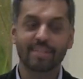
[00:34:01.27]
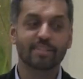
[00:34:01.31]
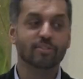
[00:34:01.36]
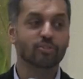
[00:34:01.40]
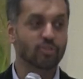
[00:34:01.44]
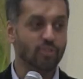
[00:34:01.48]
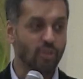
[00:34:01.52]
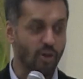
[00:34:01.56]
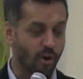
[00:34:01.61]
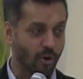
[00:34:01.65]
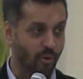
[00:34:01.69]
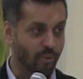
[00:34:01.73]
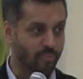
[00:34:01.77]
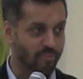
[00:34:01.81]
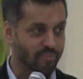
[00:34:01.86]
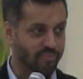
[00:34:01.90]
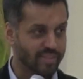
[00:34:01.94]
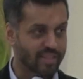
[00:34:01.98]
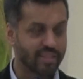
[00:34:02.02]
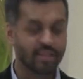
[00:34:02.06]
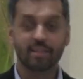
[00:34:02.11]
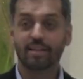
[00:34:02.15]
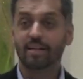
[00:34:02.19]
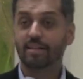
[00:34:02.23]
So,
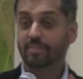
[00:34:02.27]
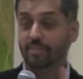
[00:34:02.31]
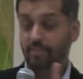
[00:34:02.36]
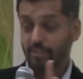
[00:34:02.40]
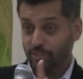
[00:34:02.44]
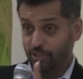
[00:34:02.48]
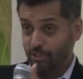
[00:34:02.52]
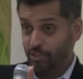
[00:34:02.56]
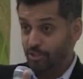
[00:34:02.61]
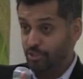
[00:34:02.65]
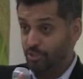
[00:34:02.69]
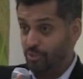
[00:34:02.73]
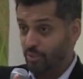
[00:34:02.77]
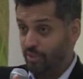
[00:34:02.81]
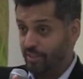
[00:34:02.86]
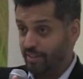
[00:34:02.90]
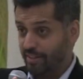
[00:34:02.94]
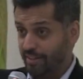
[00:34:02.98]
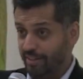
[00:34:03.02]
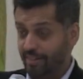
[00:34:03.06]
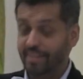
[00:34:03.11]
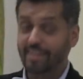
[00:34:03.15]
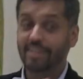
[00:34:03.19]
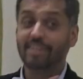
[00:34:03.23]
there's a good story
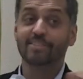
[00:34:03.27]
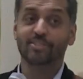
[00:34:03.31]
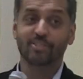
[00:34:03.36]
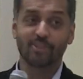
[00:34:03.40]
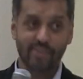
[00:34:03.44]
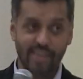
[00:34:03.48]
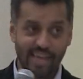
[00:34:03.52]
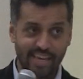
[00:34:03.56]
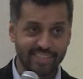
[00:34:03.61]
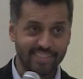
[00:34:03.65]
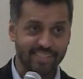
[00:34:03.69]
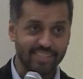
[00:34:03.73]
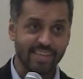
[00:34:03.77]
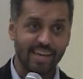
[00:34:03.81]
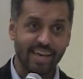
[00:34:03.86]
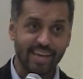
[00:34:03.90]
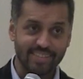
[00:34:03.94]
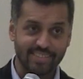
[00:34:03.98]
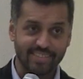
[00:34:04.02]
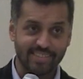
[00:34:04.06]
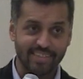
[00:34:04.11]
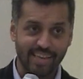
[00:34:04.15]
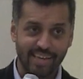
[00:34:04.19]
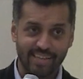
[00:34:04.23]
here. So yes,
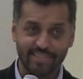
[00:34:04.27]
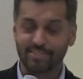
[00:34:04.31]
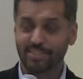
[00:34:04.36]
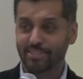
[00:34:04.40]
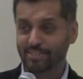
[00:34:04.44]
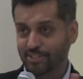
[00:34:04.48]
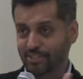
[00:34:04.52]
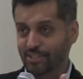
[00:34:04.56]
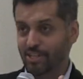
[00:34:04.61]
yes, yes, this